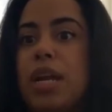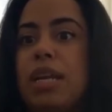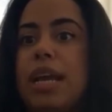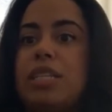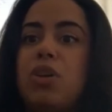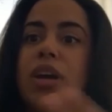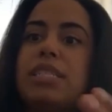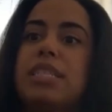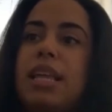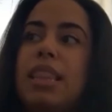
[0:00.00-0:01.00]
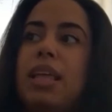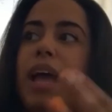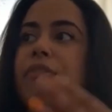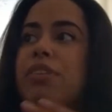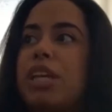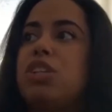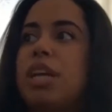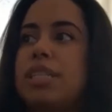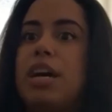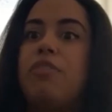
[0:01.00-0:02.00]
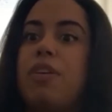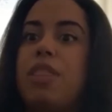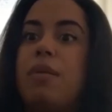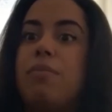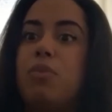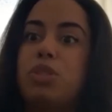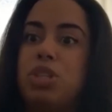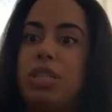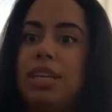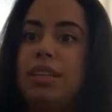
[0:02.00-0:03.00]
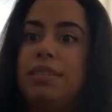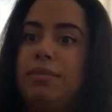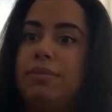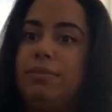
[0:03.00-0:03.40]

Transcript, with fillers: rate as long as everything checked out for them, which it did.